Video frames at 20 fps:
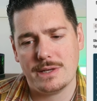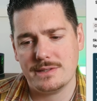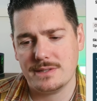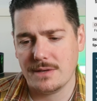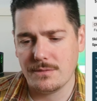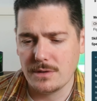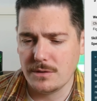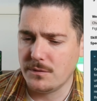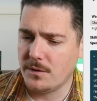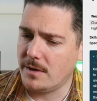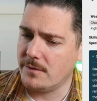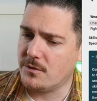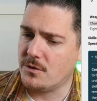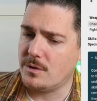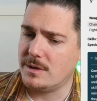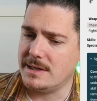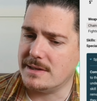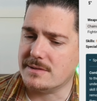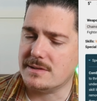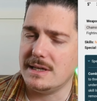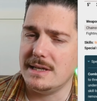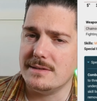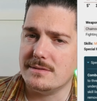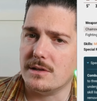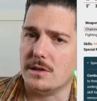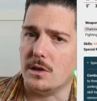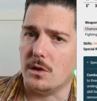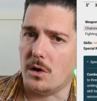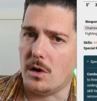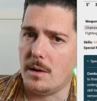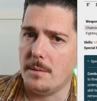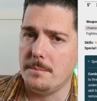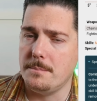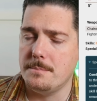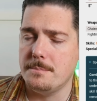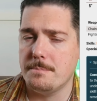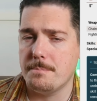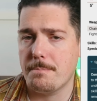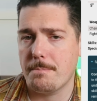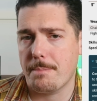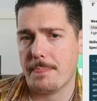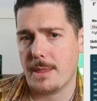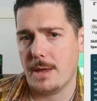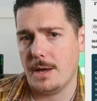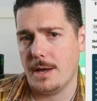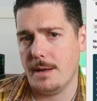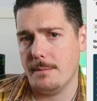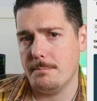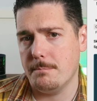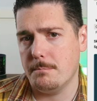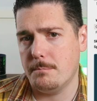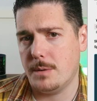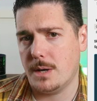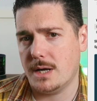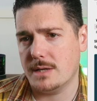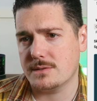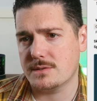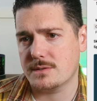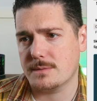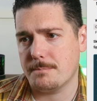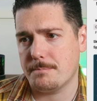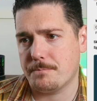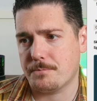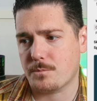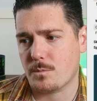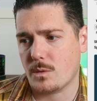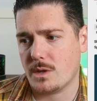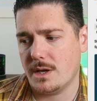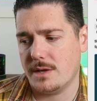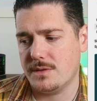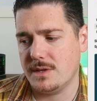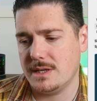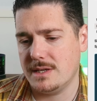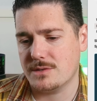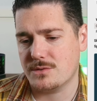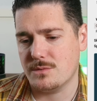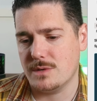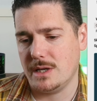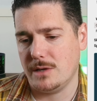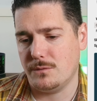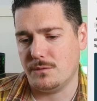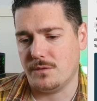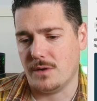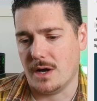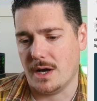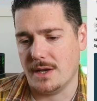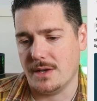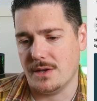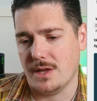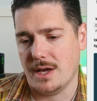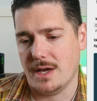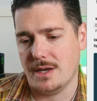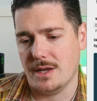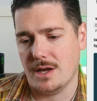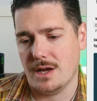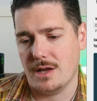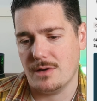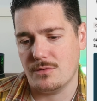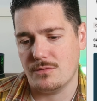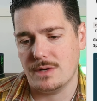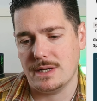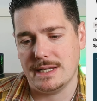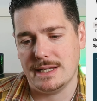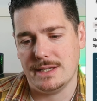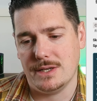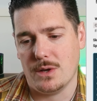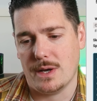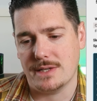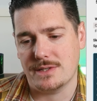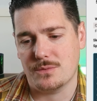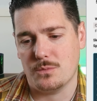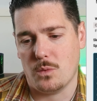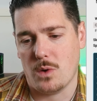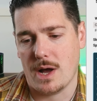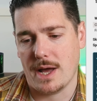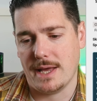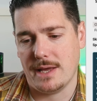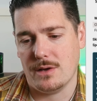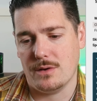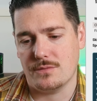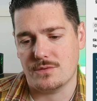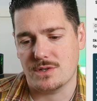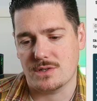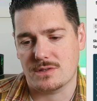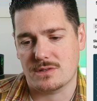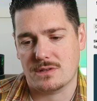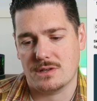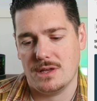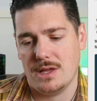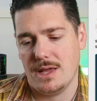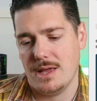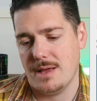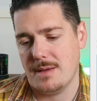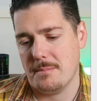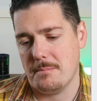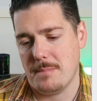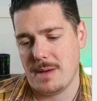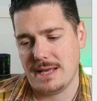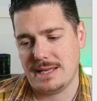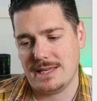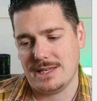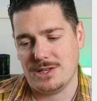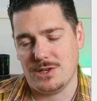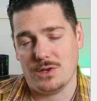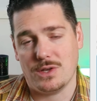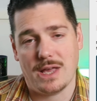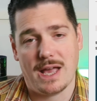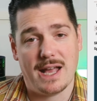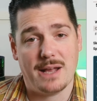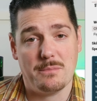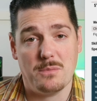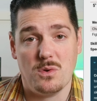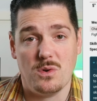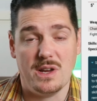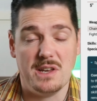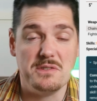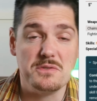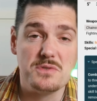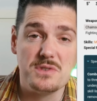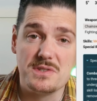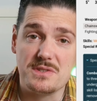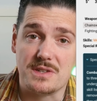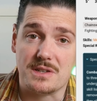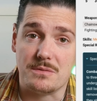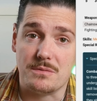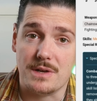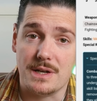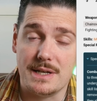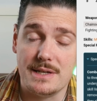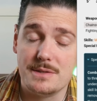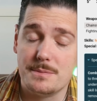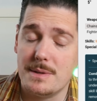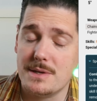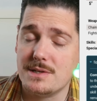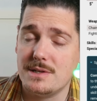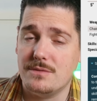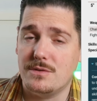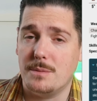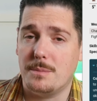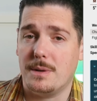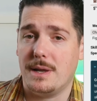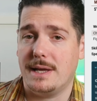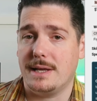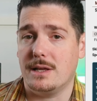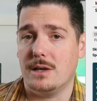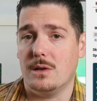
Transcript: 75 credits is a lot, but I think it's really fun and a really nice way of just making your gang more interesting, really, especially if you're playing